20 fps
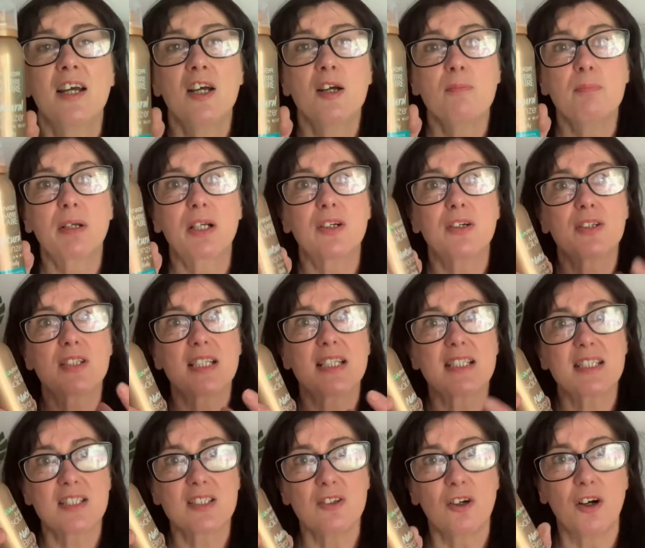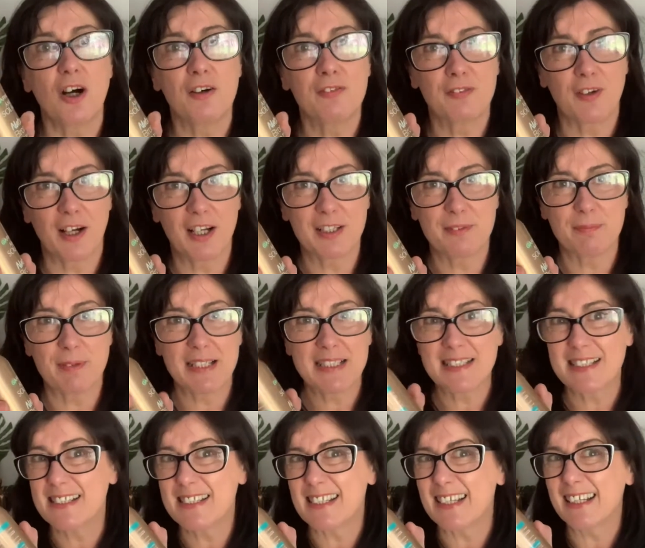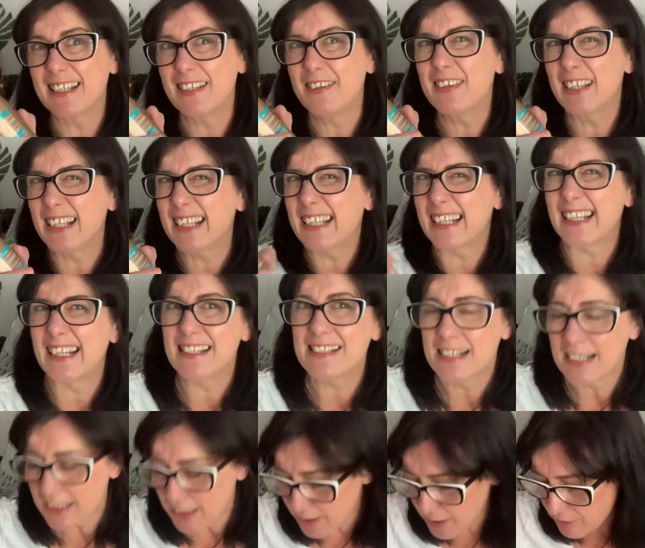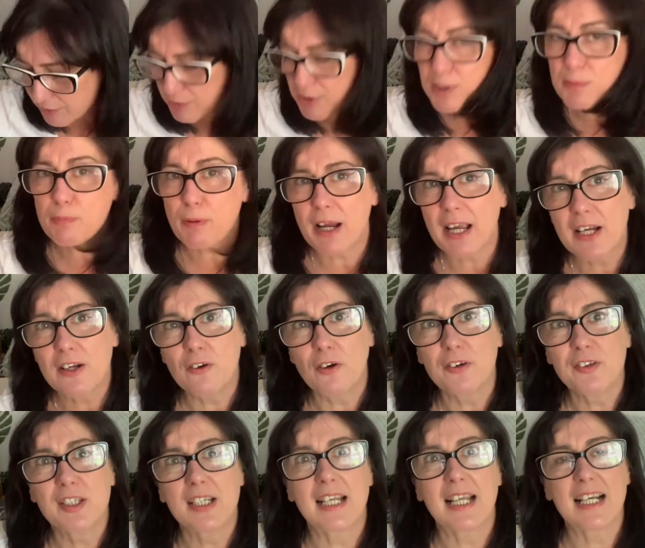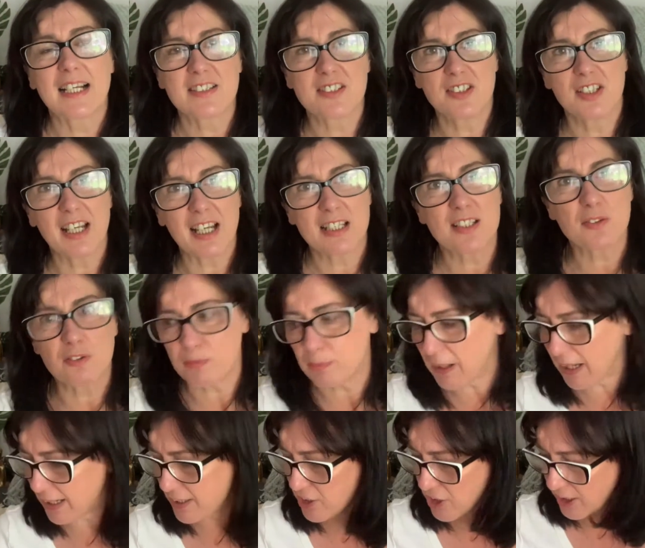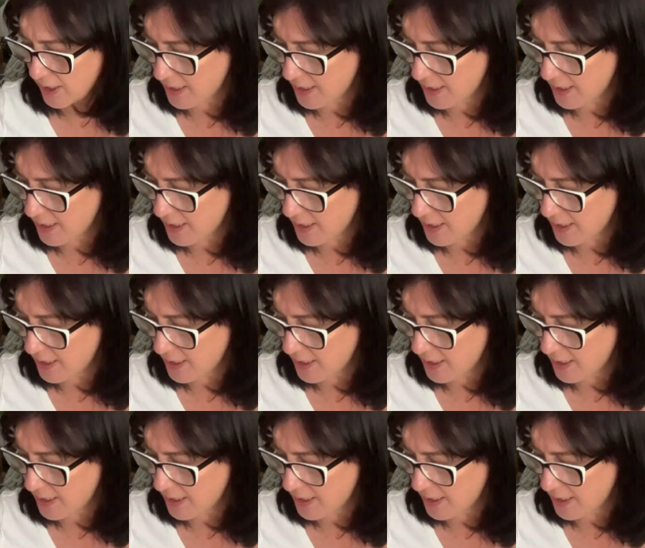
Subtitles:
because it's not a fine mist, is it? You think it is. You're spraying it on your legs and you're getting sort of patches.